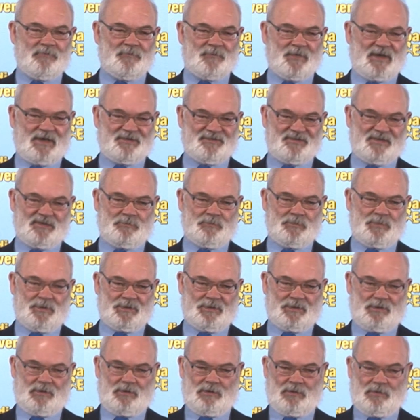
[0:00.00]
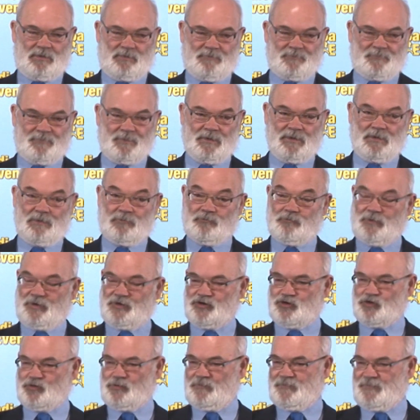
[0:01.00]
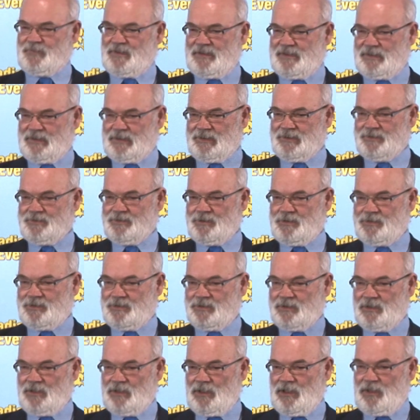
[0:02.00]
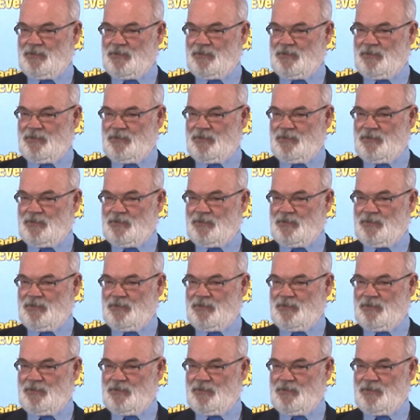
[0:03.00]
victims of racial violence,